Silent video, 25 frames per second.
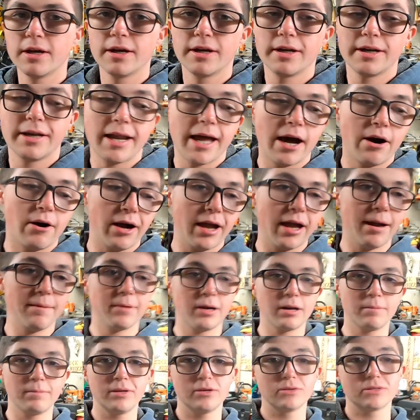Now, I am
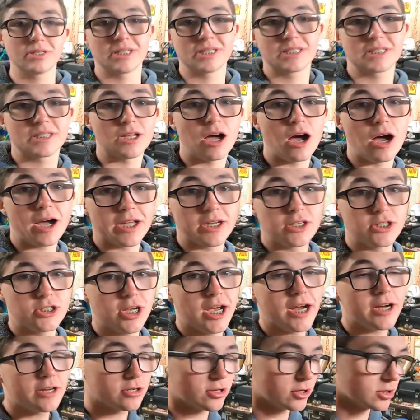going to be using stock
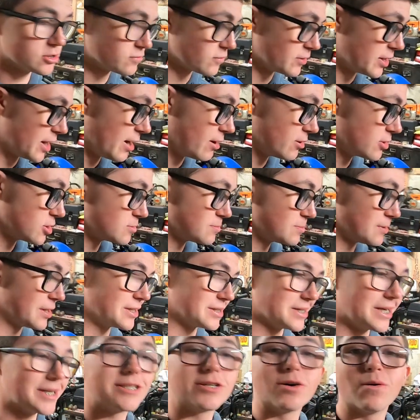injectors for now, just
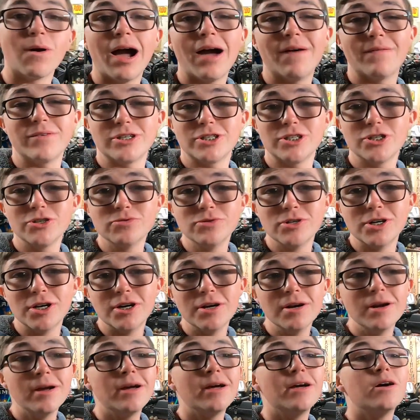because I don't have a tuner.